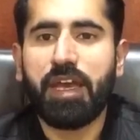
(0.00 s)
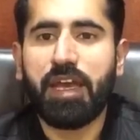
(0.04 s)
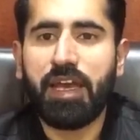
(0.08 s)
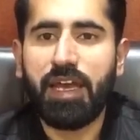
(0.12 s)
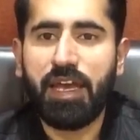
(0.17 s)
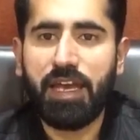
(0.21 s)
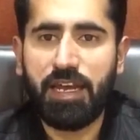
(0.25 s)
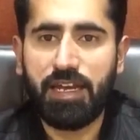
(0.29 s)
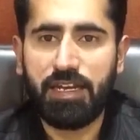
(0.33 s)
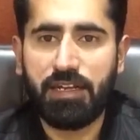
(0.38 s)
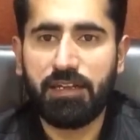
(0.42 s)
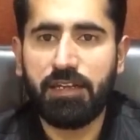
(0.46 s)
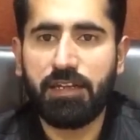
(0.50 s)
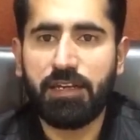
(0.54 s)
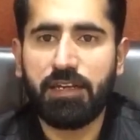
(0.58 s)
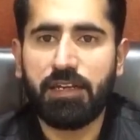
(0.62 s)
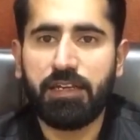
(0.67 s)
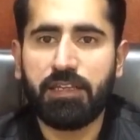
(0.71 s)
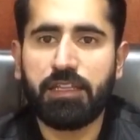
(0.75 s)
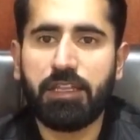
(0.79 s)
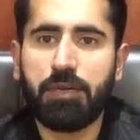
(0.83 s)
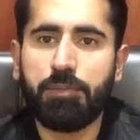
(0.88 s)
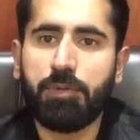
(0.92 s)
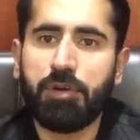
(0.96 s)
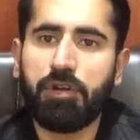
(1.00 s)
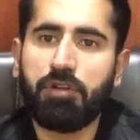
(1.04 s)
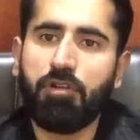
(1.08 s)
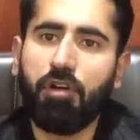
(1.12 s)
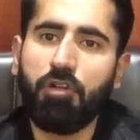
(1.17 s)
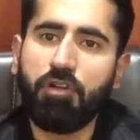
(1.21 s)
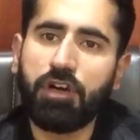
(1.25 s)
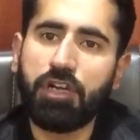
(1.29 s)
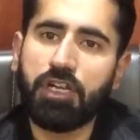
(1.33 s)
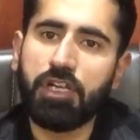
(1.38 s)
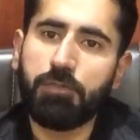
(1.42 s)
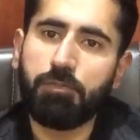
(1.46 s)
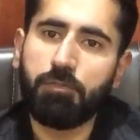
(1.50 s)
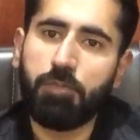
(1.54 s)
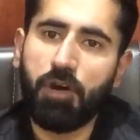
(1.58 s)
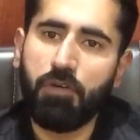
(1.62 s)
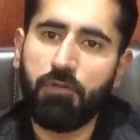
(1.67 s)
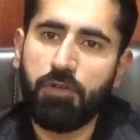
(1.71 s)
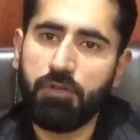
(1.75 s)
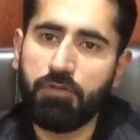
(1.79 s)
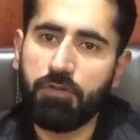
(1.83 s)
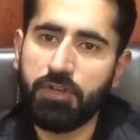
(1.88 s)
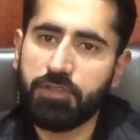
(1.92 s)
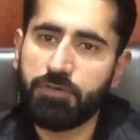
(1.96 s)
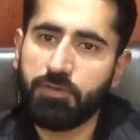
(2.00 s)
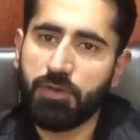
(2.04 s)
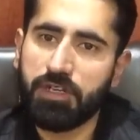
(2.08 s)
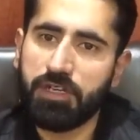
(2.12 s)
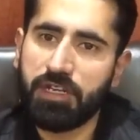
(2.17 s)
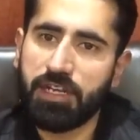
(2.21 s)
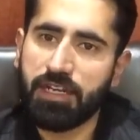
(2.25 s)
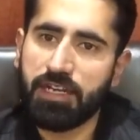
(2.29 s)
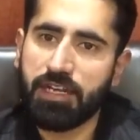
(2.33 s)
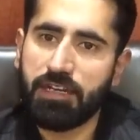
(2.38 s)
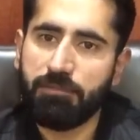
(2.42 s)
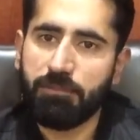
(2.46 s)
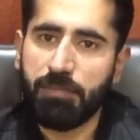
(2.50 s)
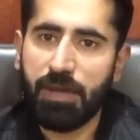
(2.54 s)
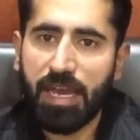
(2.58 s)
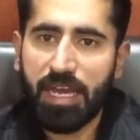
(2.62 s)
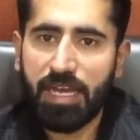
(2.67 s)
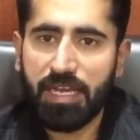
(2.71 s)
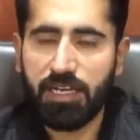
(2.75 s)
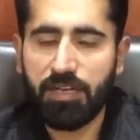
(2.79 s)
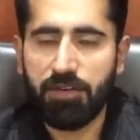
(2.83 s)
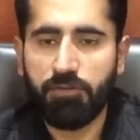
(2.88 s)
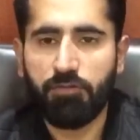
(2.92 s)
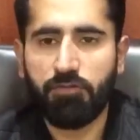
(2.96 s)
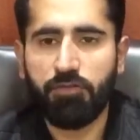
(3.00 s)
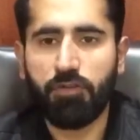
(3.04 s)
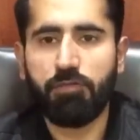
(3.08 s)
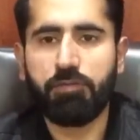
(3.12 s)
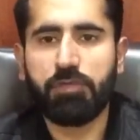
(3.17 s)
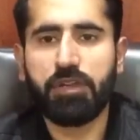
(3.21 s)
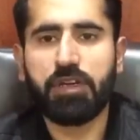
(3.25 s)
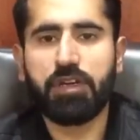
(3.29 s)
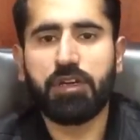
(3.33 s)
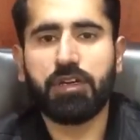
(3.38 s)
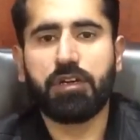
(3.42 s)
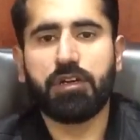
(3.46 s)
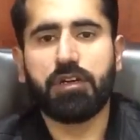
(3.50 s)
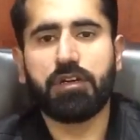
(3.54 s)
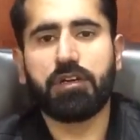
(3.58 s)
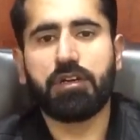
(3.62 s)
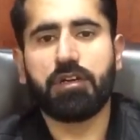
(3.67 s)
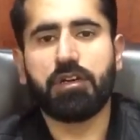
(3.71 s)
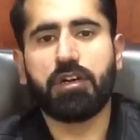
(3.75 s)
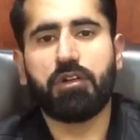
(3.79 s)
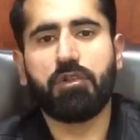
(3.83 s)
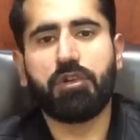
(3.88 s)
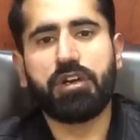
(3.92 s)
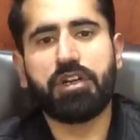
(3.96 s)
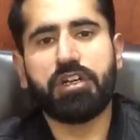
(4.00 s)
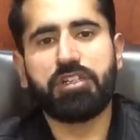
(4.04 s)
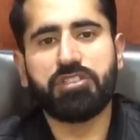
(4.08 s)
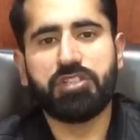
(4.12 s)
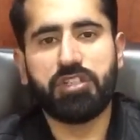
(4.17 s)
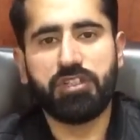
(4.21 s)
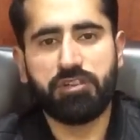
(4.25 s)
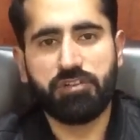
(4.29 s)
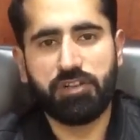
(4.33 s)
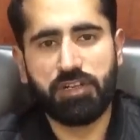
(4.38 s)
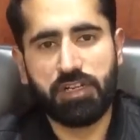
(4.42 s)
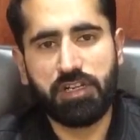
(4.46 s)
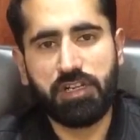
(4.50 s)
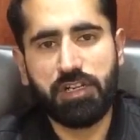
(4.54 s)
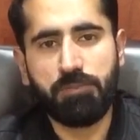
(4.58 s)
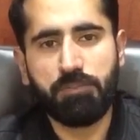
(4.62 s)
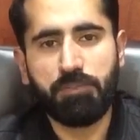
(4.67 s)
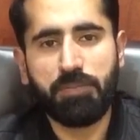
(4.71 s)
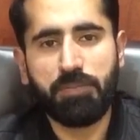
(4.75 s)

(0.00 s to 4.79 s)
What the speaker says: and the prerogative power which were taken back from the Governor General,